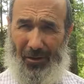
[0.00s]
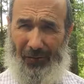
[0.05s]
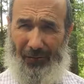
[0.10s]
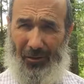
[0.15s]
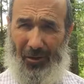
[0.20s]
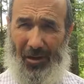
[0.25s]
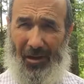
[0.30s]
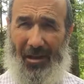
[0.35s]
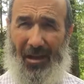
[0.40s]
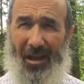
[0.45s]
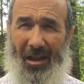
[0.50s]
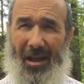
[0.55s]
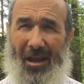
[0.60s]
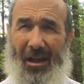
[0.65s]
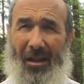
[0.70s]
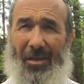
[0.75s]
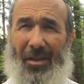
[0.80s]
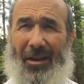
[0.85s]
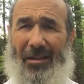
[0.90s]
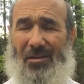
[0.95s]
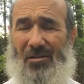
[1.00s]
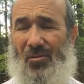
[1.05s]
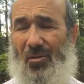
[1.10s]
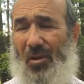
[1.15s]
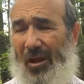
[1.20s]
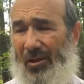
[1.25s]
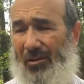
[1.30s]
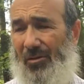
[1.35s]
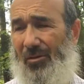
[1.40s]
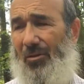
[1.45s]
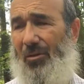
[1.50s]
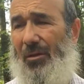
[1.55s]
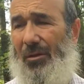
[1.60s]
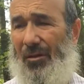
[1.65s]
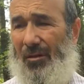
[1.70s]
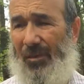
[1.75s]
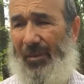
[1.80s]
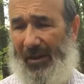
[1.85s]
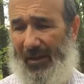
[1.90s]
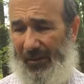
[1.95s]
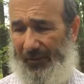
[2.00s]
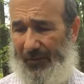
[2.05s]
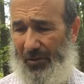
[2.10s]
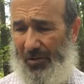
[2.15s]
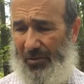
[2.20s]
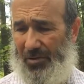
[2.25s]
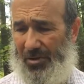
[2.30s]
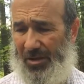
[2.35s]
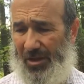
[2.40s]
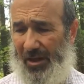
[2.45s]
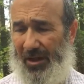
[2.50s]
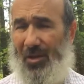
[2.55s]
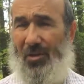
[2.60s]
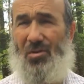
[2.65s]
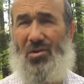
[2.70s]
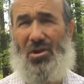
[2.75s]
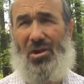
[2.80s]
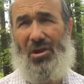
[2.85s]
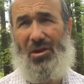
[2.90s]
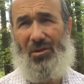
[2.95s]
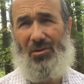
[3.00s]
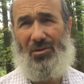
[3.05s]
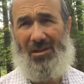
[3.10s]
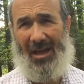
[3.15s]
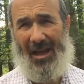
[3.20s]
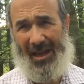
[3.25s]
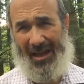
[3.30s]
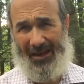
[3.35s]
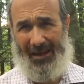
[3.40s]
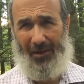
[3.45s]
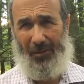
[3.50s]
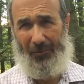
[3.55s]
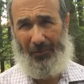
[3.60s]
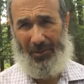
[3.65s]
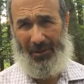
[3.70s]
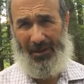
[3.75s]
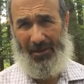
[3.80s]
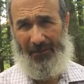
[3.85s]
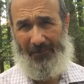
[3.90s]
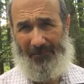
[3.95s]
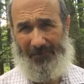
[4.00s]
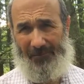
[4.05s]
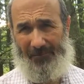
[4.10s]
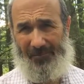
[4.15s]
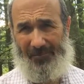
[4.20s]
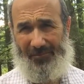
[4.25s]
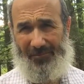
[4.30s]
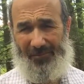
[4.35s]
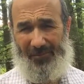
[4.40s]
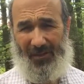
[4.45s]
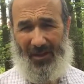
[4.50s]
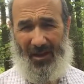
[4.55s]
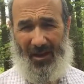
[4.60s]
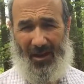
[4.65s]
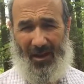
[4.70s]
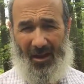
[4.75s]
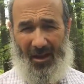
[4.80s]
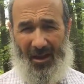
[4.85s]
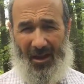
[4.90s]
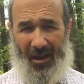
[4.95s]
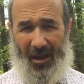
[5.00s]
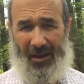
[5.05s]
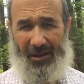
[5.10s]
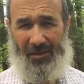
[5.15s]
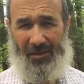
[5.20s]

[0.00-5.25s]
fly. That's what I do within my life coaching. I usually use NLP. I